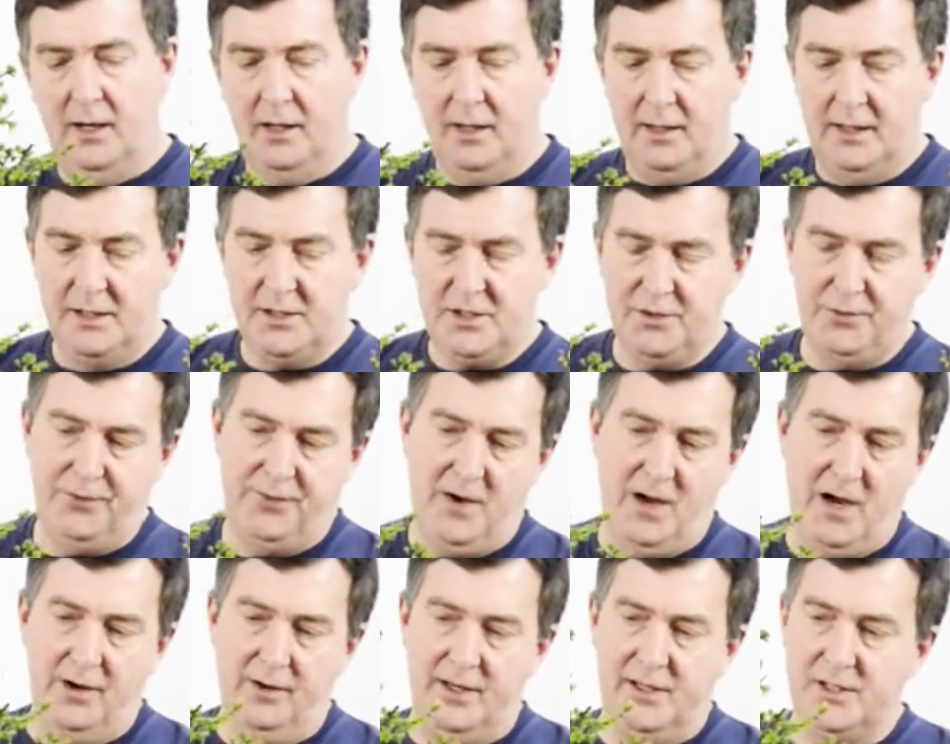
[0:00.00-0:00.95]

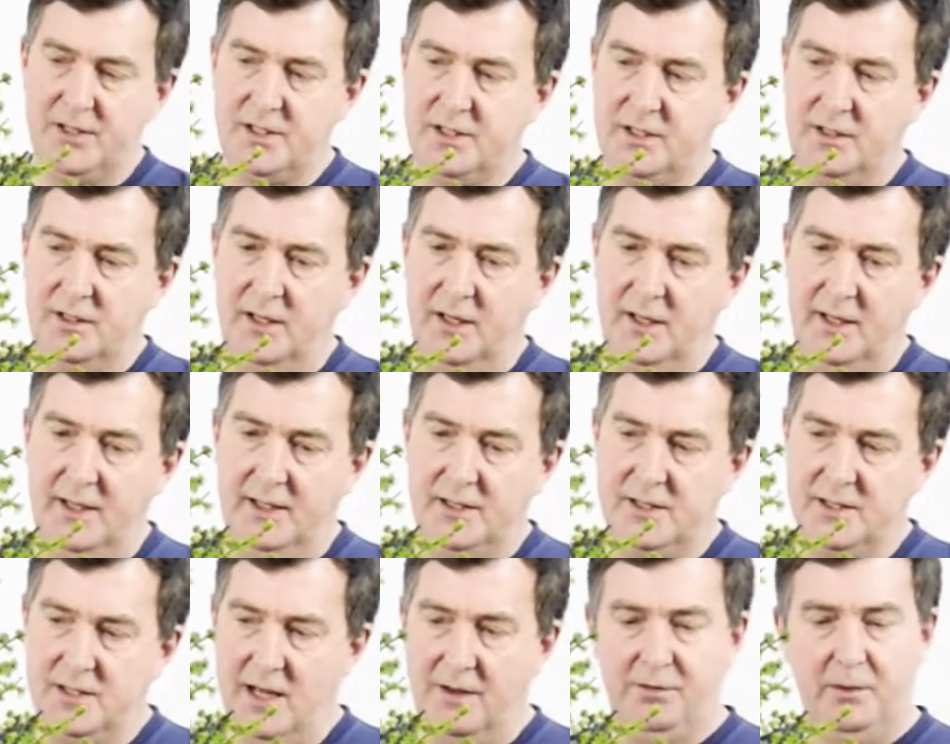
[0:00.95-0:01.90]
insofar as
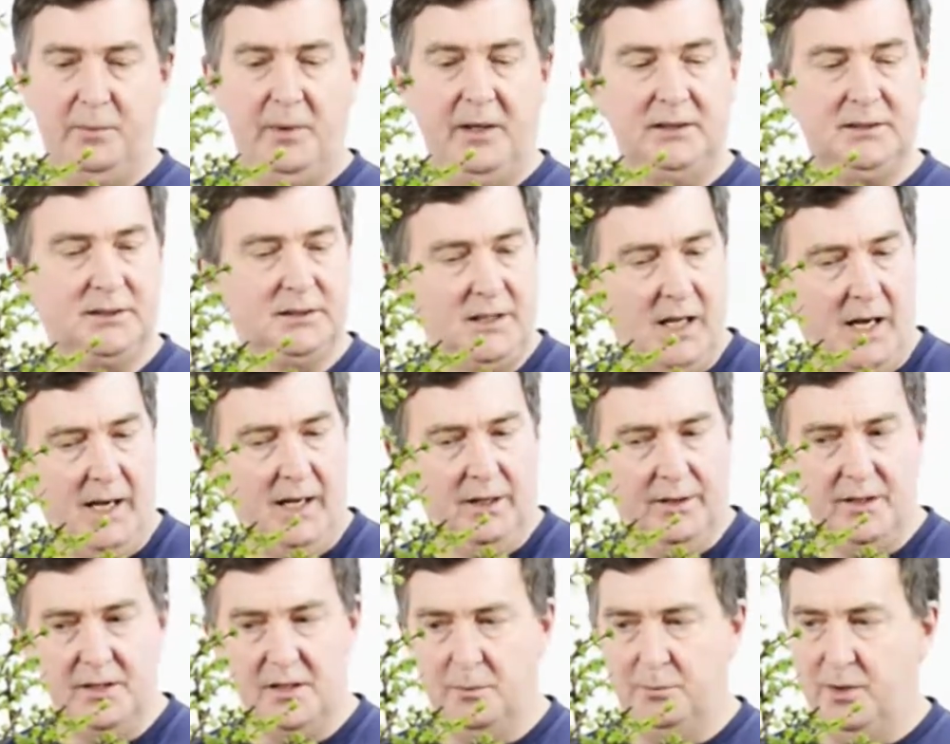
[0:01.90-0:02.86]
it's never been
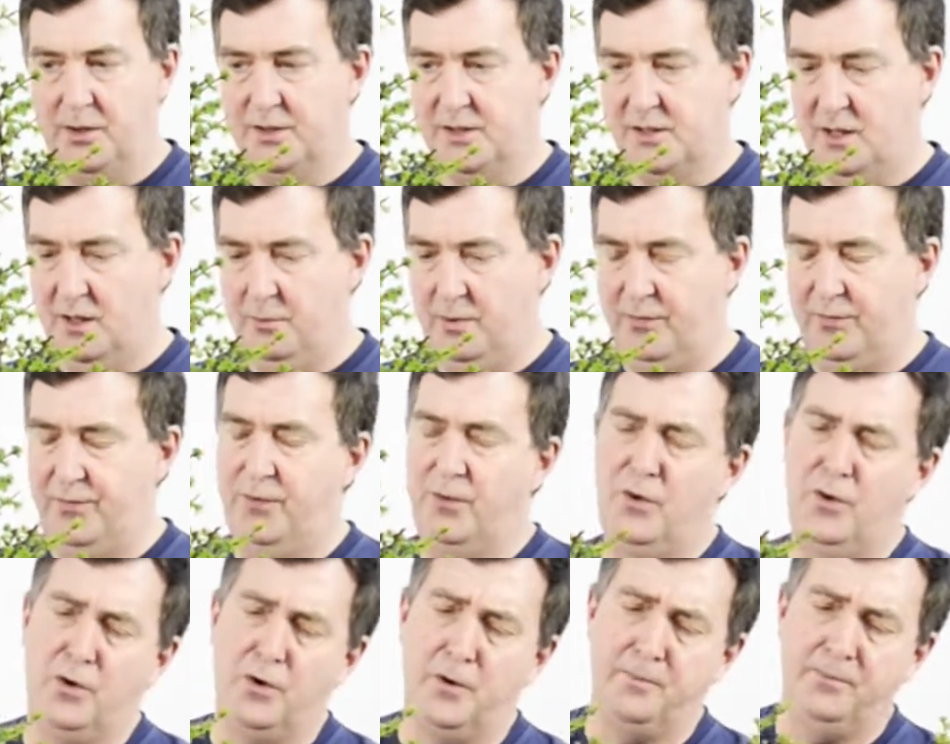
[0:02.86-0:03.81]
styled as a bonsai
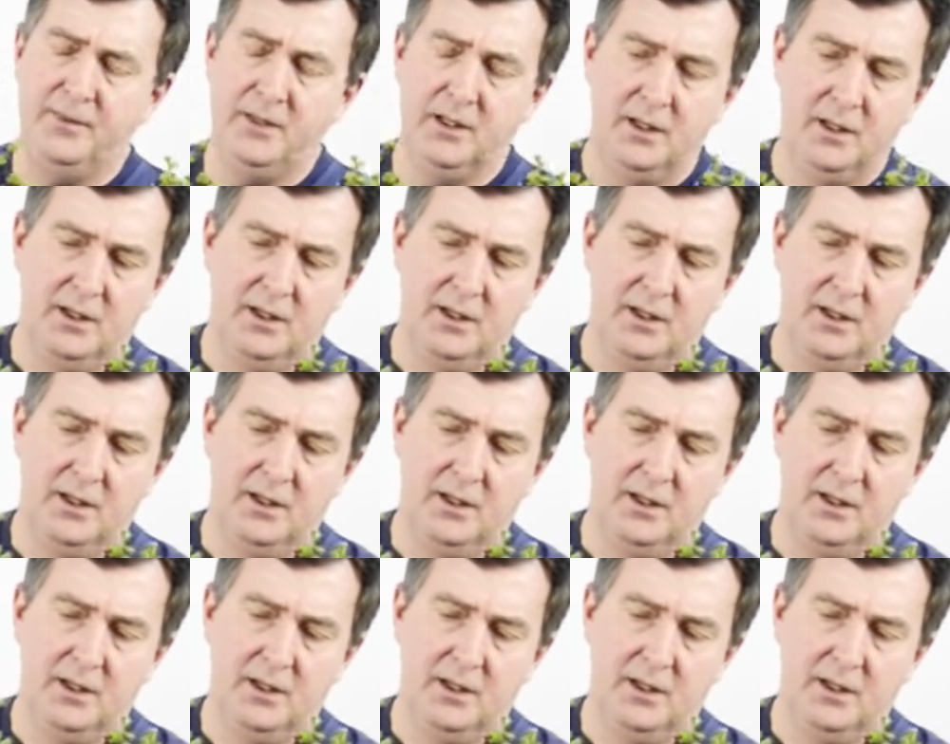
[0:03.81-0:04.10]
before.